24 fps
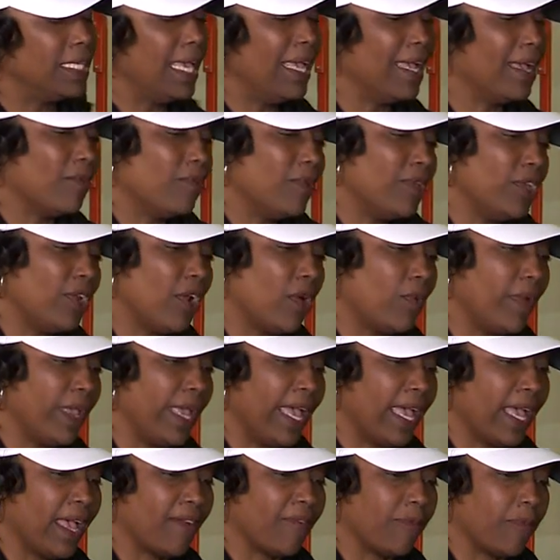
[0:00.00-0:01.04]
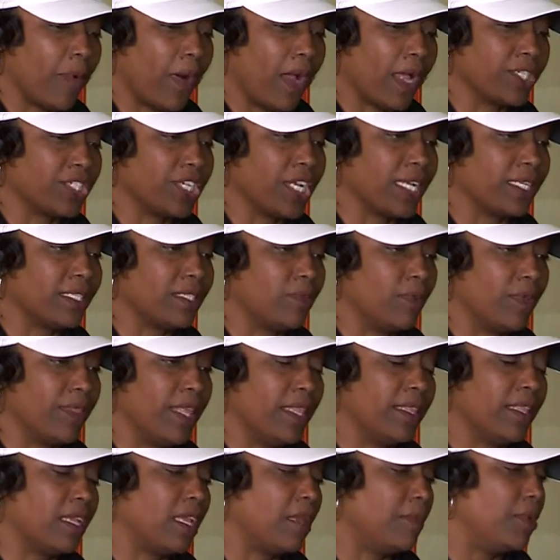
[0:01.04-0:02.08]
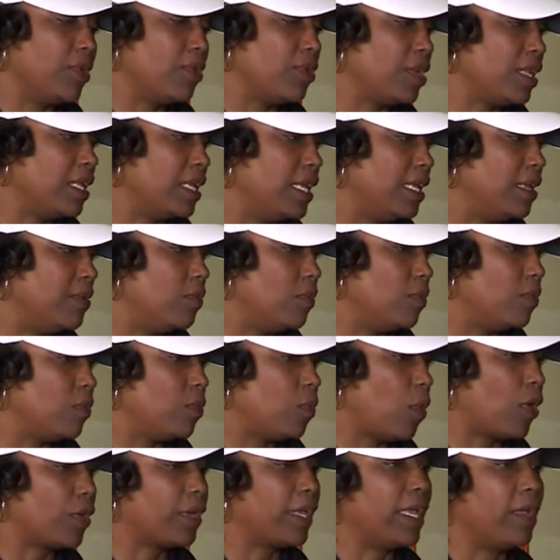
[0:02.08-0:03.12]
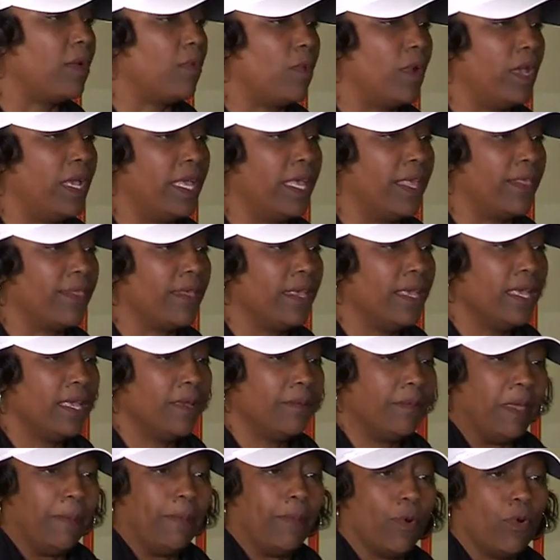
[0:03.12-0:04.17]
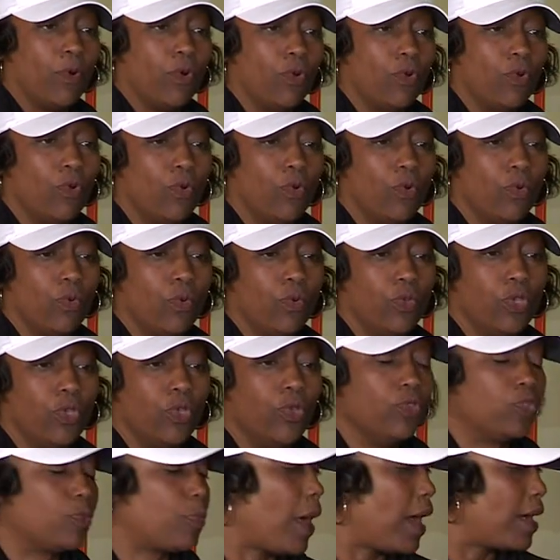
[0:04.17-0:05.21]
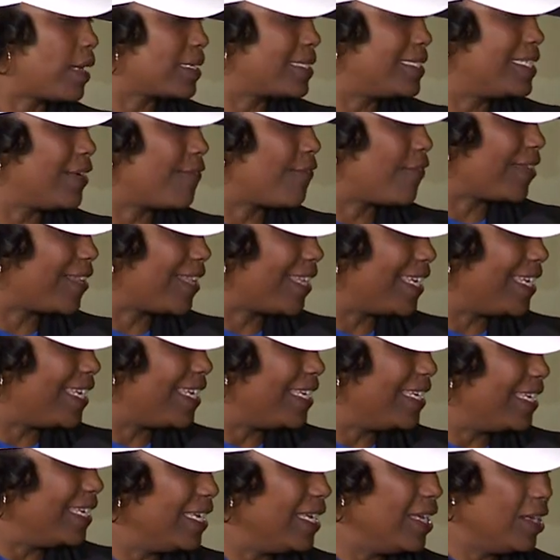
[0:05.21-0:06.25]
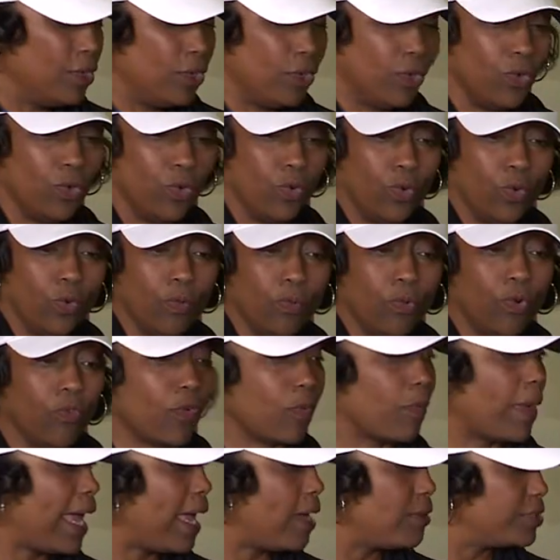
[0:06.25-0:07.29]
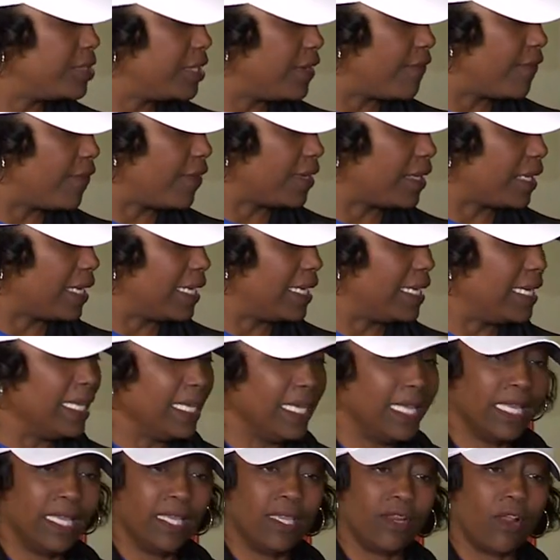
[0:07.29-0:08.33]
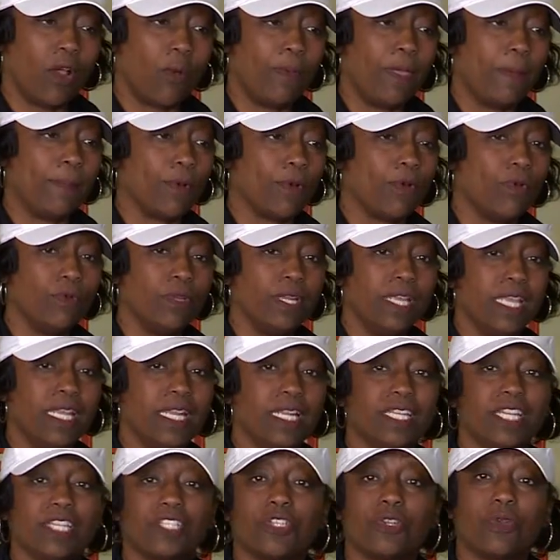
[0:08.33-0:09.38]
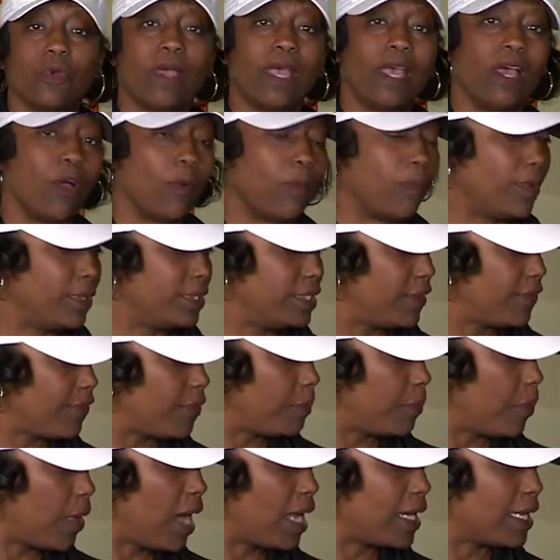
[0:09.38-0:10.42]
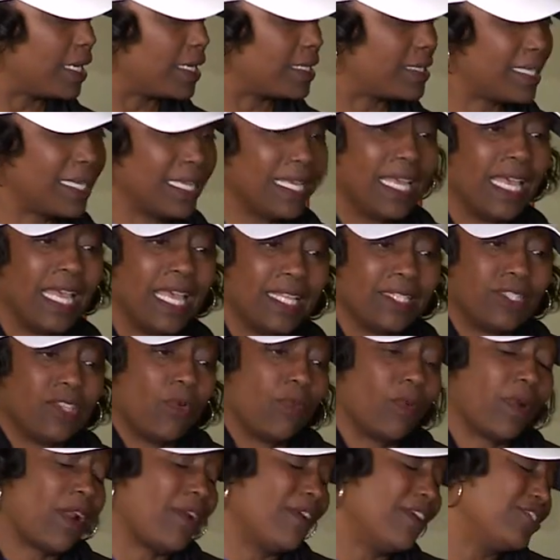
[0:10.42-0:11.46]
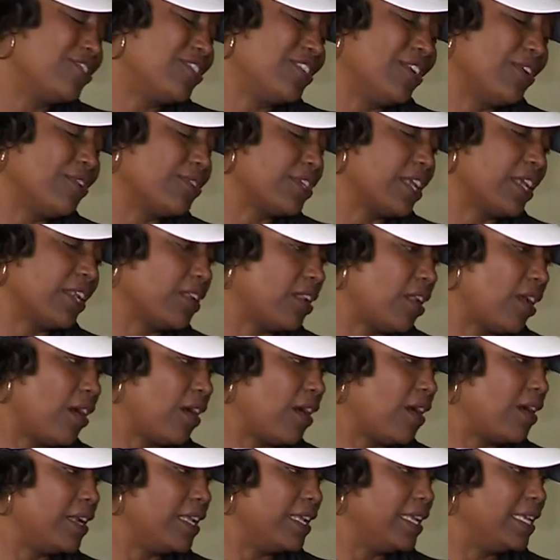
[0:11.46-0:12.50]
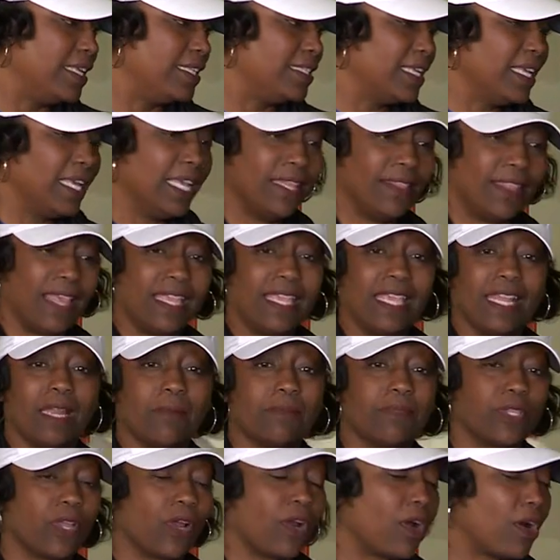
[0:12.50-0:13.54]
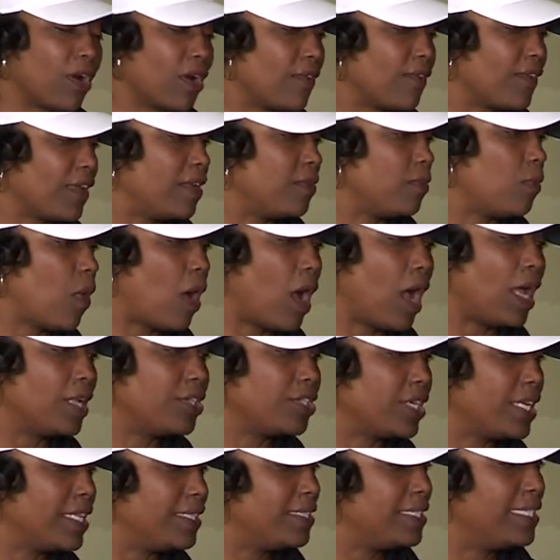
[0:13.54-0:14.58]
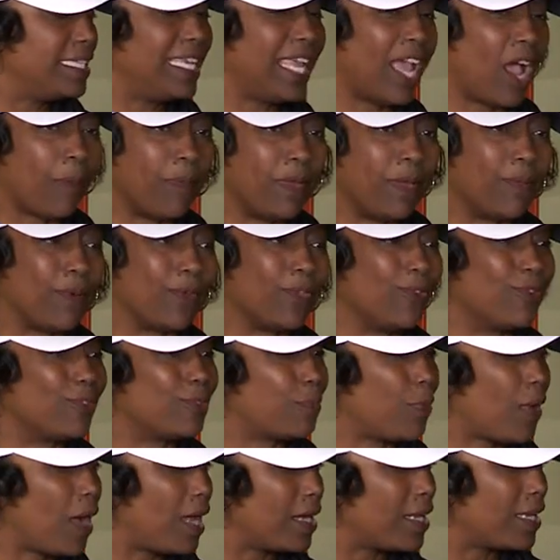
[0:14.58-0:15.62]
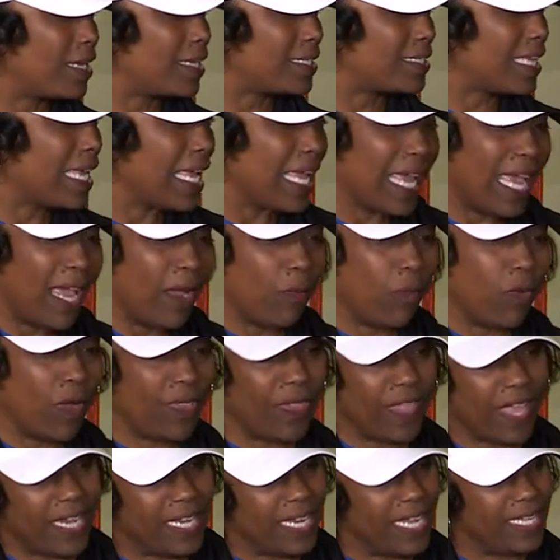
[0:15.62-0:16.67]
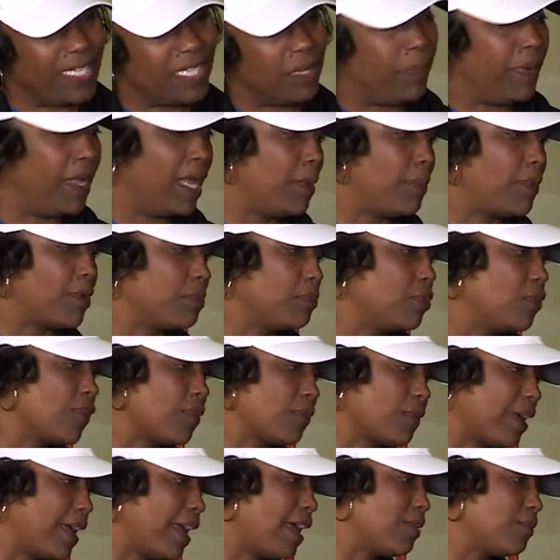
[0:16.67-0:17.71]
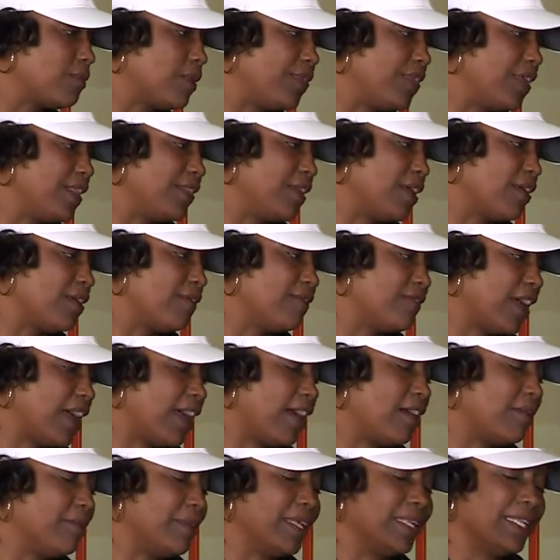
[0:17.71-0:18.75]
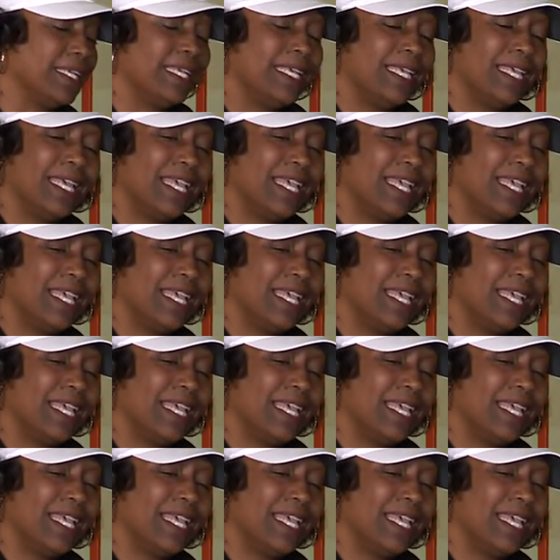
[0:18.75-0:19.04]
Yeah, well, you know, we have projects within the community working with people who use products differently who move around differently, you know, people who need additional help with different products. And so what our engineers can learn is they can observe and watch and see how people use products and what they need to be able to move around within their environment.